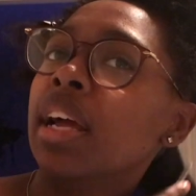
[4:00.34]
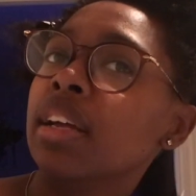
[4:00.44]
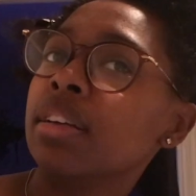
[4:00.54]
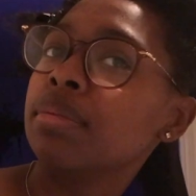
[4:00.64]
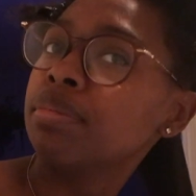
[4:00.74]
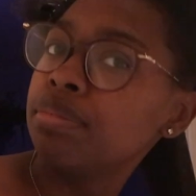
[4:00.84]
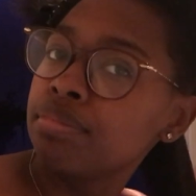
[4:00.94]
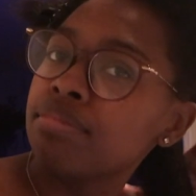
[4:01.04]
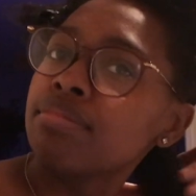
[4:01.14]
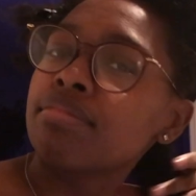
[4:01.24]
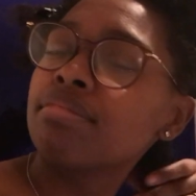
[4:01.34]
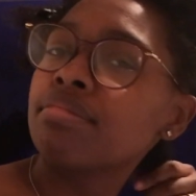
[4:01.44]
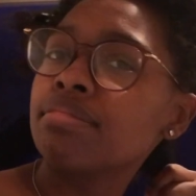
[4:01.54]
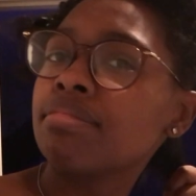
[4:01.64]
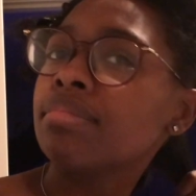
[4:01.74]
like
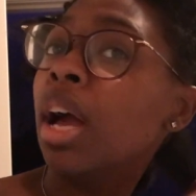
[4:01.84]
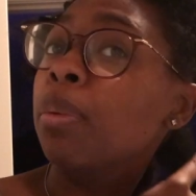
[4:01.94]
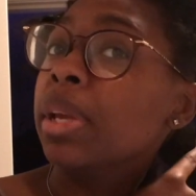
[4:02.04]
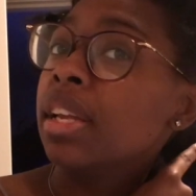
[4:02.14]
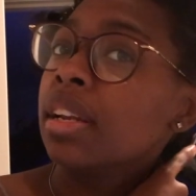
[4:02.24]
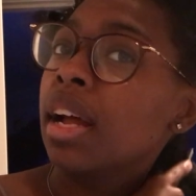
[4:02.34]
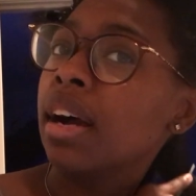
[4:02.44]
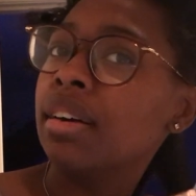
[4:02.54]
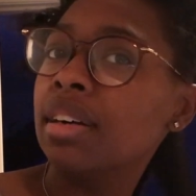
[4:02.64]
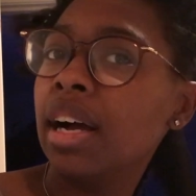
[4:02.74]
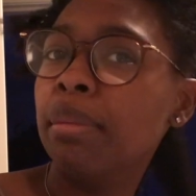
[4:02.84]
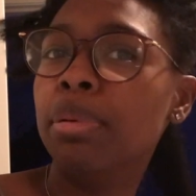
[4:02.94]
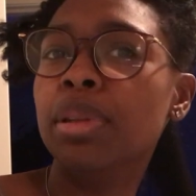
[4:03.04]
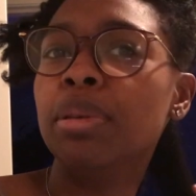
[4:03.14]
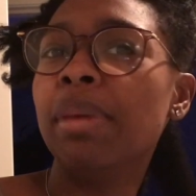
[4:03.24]
a week now. I
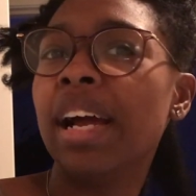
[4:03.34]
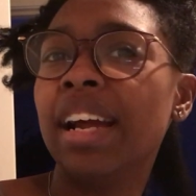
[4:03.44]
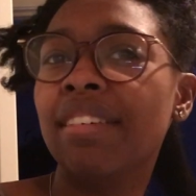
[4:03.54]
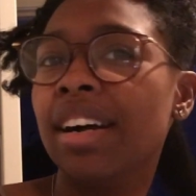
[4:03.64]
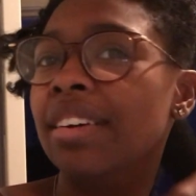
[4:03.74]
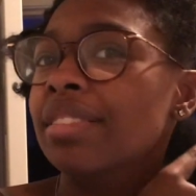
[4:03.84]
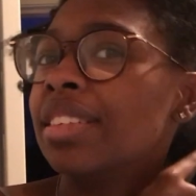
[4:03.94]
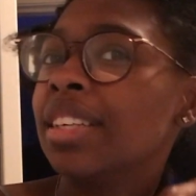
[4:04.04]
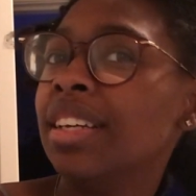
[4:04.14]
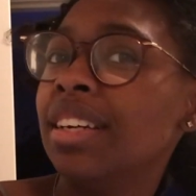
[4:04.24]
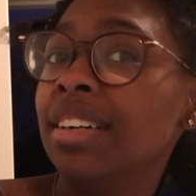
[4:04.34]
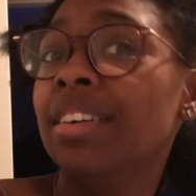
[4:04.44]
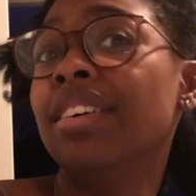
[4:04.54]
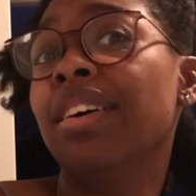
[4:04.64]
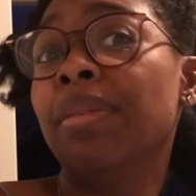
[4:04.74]
blew my hair out
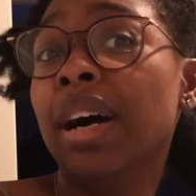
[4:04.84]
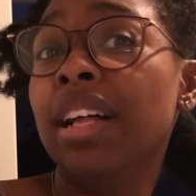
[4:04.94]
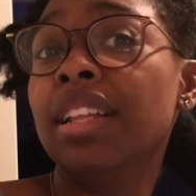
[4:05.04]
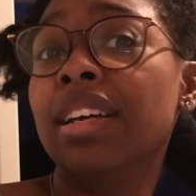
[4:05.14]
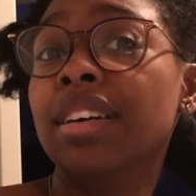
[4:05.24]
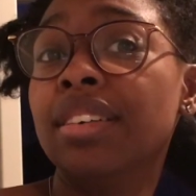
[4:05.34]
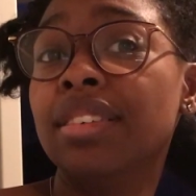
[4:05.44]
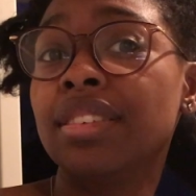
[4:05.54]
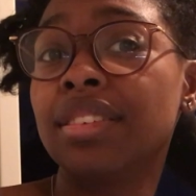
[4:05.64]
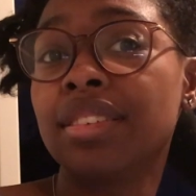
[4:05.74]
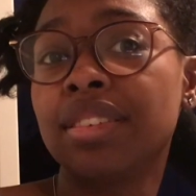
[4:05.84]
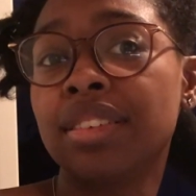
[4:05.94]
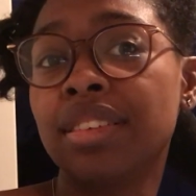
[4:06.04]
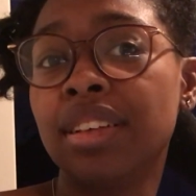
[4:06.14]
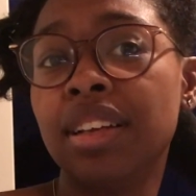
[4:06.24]
a while ago
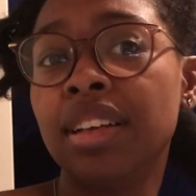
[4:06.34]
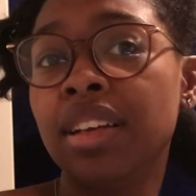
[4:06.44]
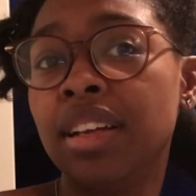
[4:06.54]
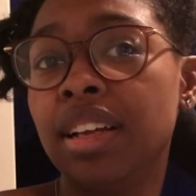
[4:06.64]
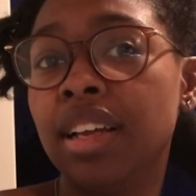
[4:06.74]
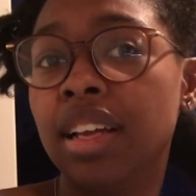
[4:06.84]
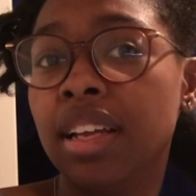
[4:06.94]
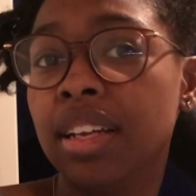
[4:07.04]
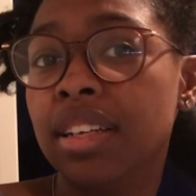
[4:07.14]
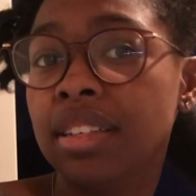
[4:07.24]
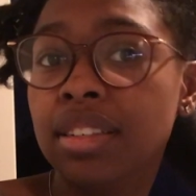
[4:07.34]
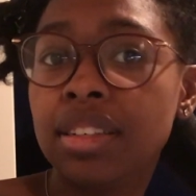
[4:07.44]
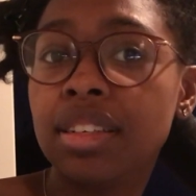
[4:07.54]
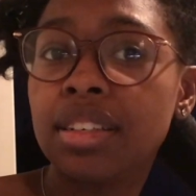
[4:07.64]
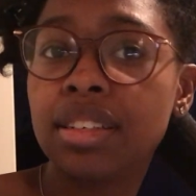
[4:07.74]

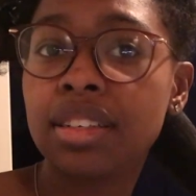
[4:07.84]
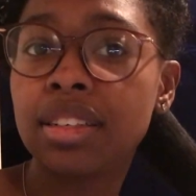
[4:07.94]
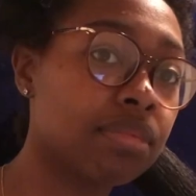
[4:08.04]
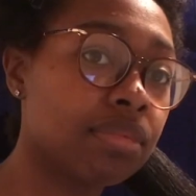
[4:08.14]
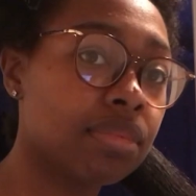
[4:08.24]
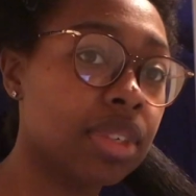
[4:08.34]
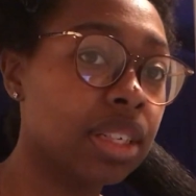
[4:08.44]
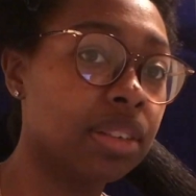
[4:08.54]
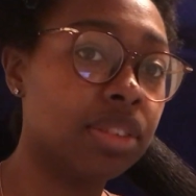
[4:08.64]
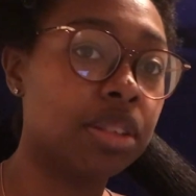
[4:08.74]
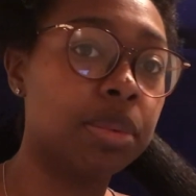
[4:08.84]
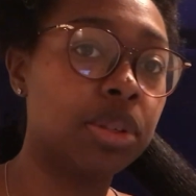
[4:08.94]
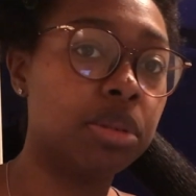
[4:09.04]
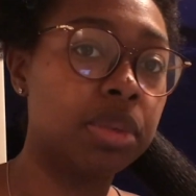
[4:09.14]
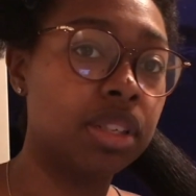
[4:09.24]
and I've just
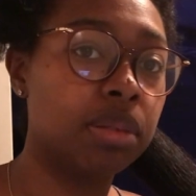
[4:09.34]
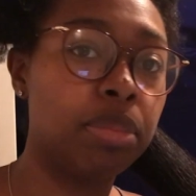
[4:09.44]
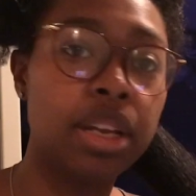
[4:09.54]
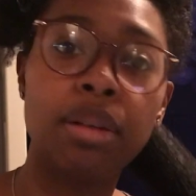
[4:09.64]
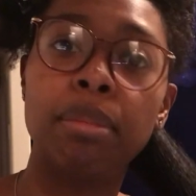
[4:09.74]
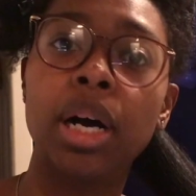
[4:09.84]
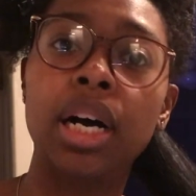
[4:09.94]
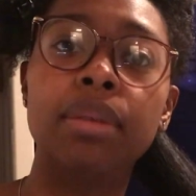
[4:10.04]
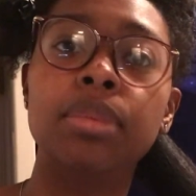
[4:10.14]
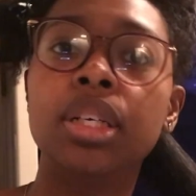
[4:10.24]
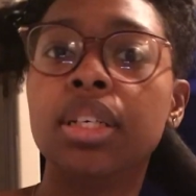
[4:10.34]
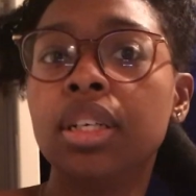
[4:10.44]
been too busy. Being a mom